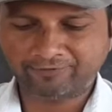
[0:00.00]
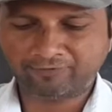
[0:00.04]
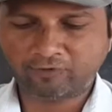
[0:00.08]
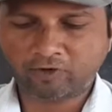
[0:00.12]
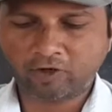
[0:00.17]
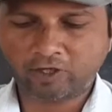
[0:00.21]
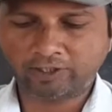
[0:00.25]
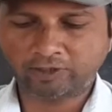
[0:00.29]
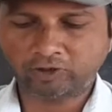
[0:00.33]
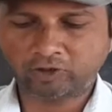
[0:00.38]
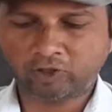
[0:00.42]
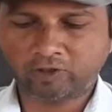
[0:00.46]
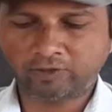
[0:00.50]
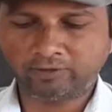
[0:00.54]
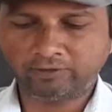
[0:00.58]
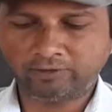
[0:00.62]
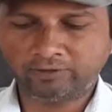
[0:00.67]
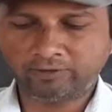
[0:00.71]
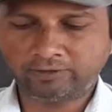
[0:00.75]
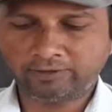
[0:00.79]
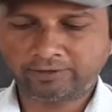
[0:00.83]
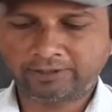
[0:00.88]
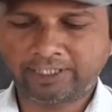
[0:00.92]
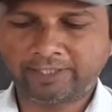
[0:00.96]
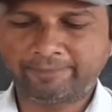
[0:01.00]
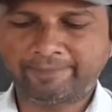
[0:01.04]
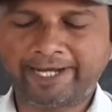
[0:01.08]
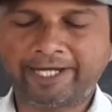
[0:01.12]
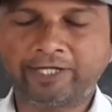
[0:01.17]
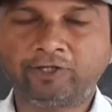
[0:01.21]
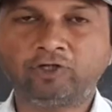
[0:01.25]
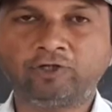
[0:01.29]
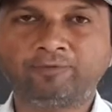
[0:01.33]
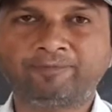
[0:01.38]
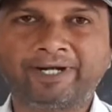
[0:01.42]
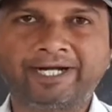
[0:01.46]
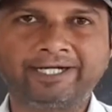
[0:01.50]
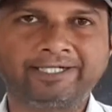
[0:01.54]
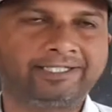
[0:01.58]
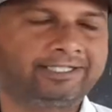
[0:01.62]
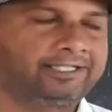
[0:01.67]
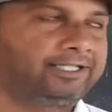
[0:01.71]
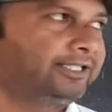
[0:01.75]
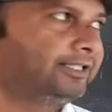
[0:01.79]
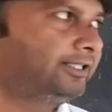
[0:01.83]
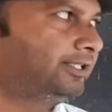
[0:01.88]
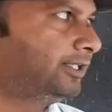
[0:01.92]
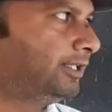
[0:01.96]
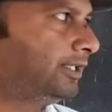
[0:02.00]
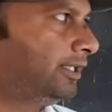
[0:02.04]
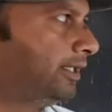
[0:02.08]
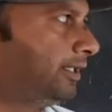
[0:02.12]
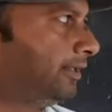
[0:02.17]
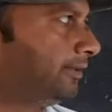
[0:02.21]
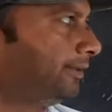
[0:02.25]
falls on the minute particles,